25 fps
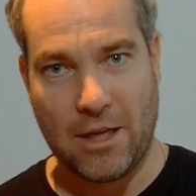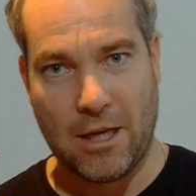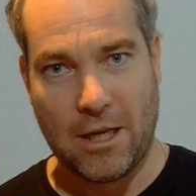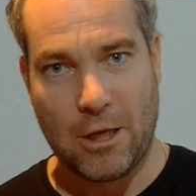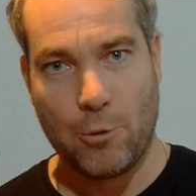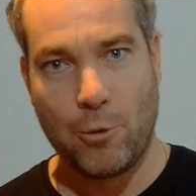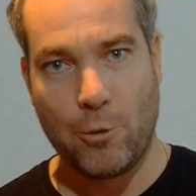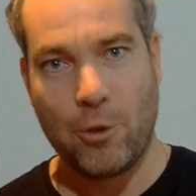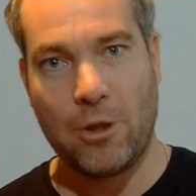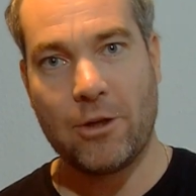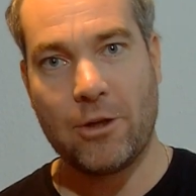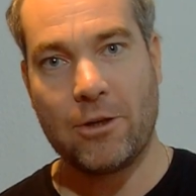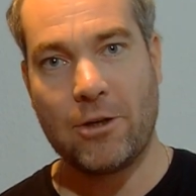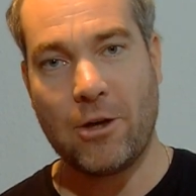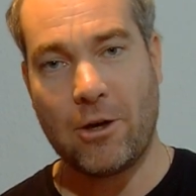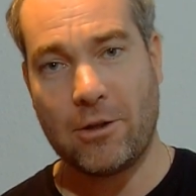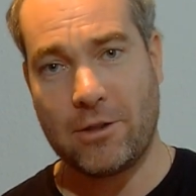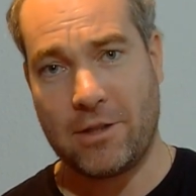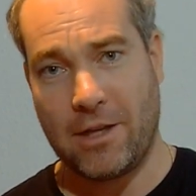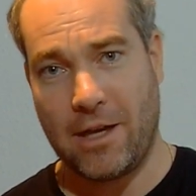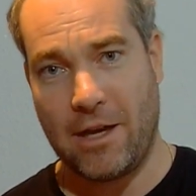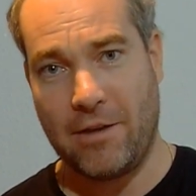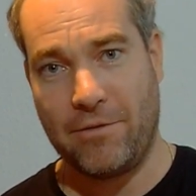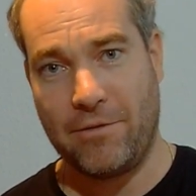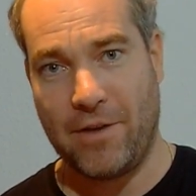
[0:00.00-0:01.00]
You will not
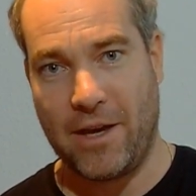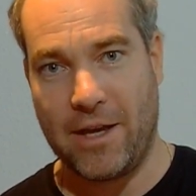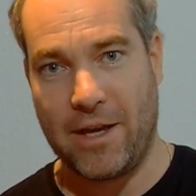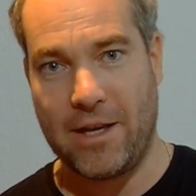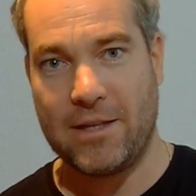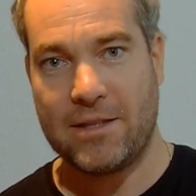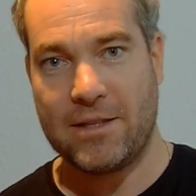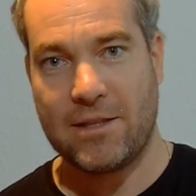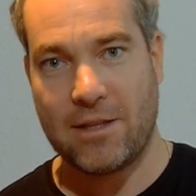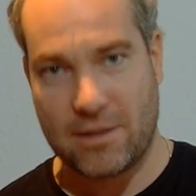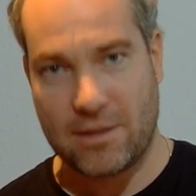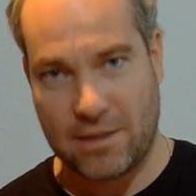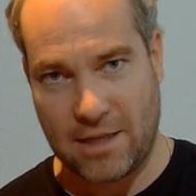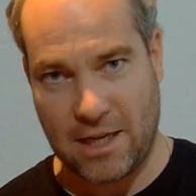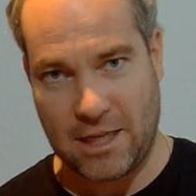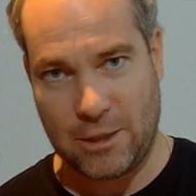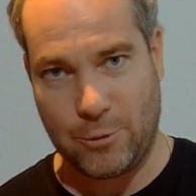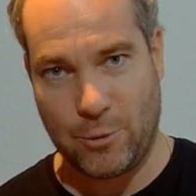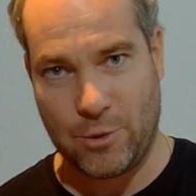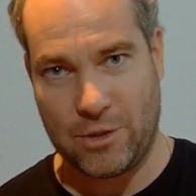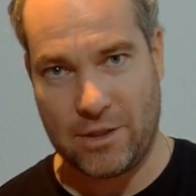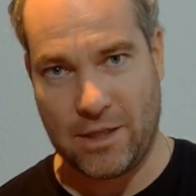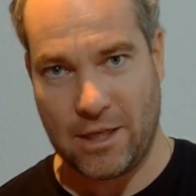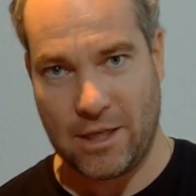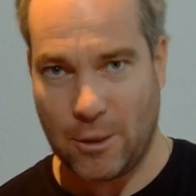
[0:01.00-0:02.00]
have any success
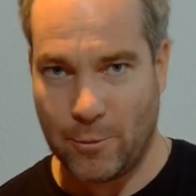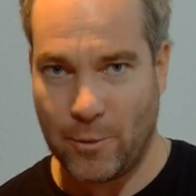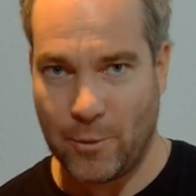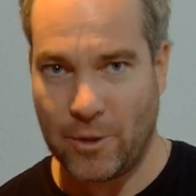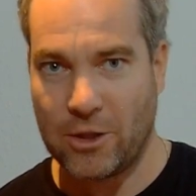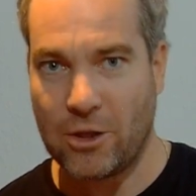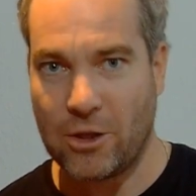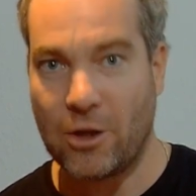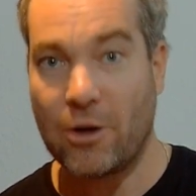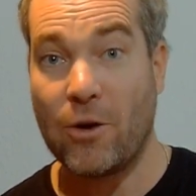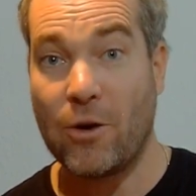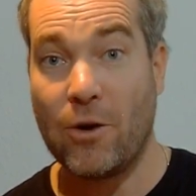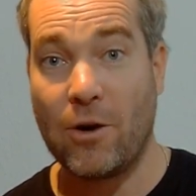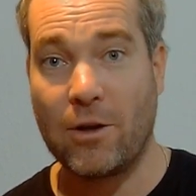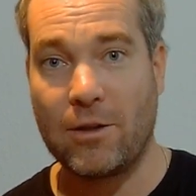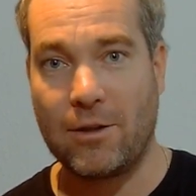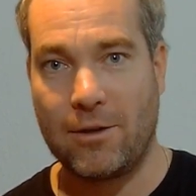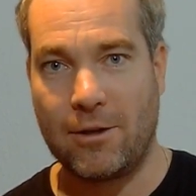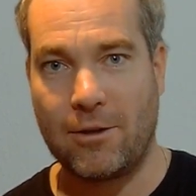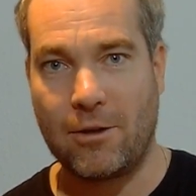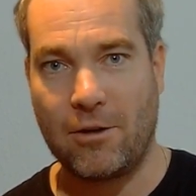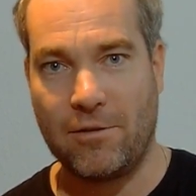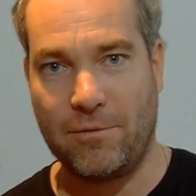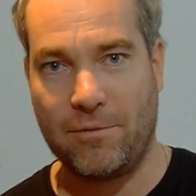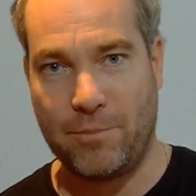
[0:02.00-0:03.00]
with that. You will not earn
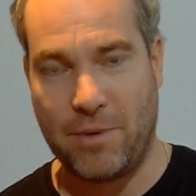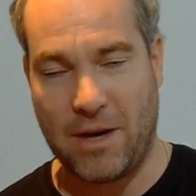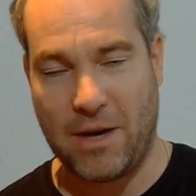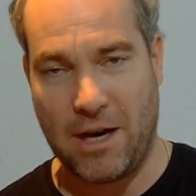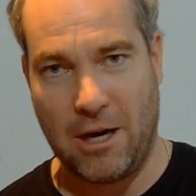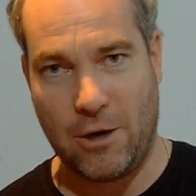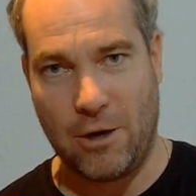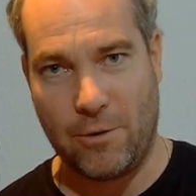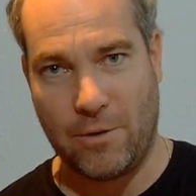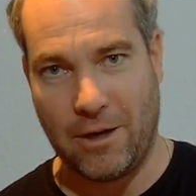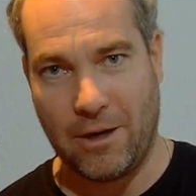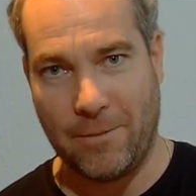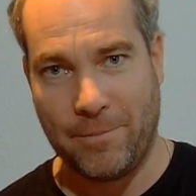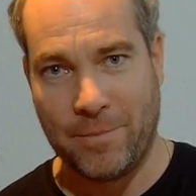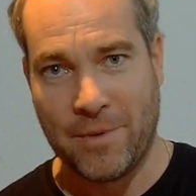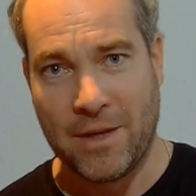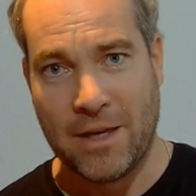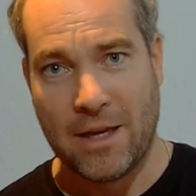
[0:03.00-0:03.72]
a lot of power.